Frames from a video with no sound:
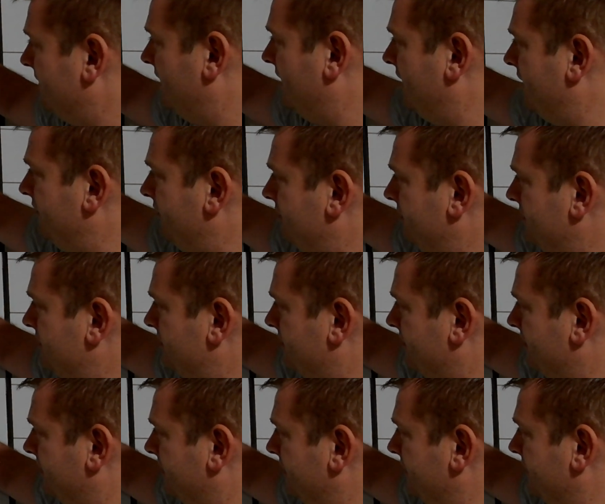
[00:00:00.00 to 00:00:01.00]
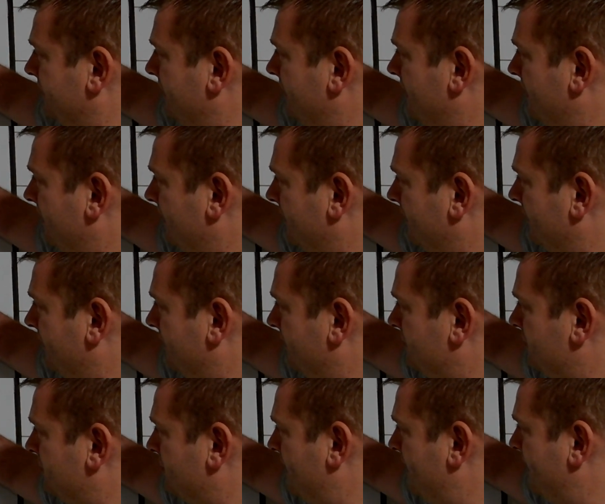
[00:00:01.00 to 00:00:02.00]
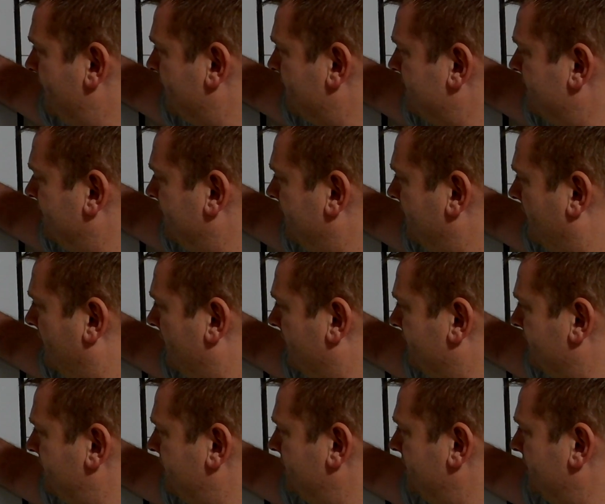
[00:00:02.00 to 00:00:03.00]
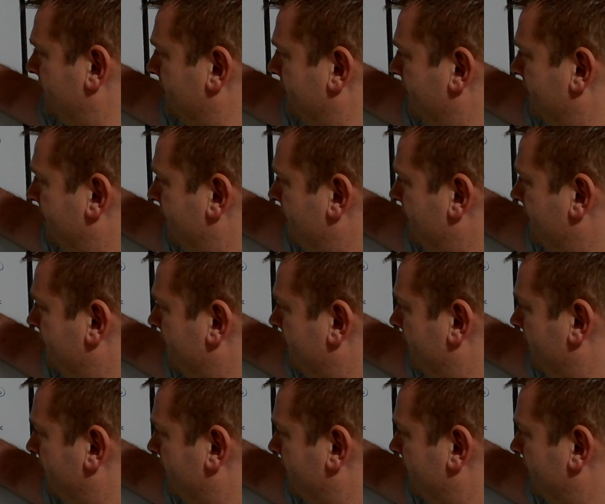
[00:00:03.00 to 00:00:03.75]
Everyone's working their tracks off to the